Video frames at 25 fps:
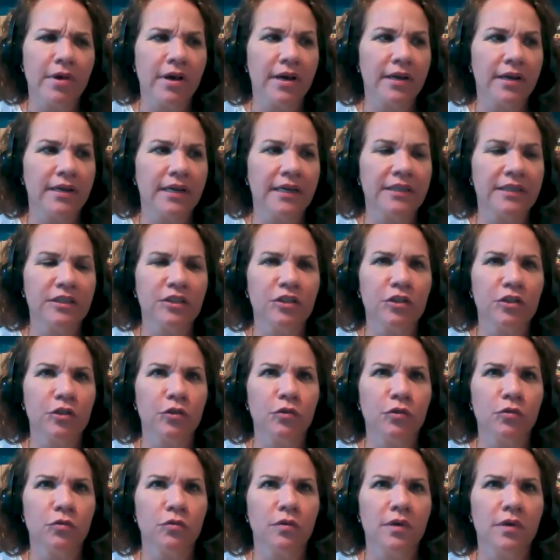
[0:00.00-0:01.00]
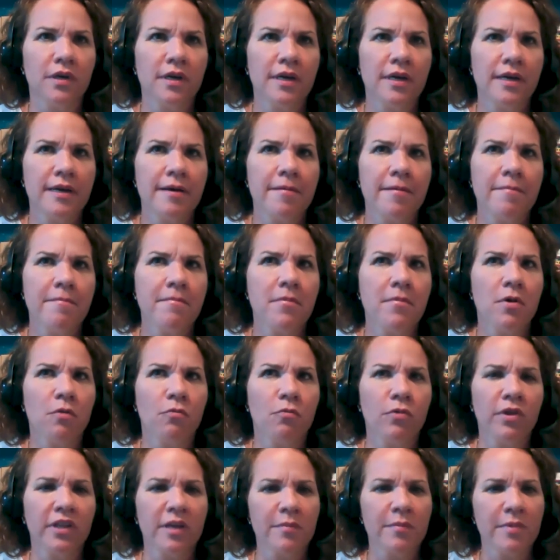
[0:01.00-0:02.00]
uh, to
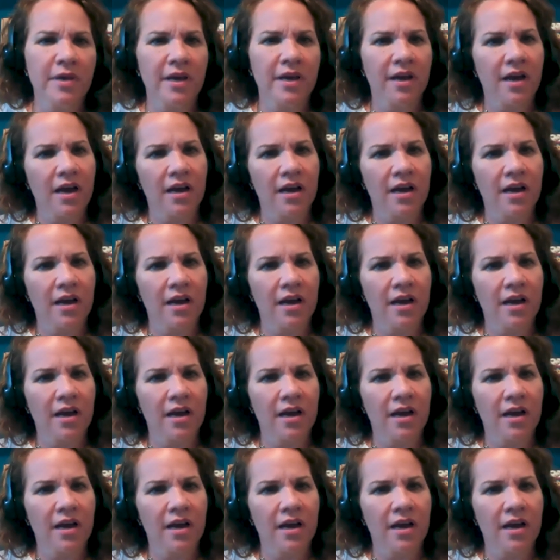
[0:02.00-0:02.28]
really be a,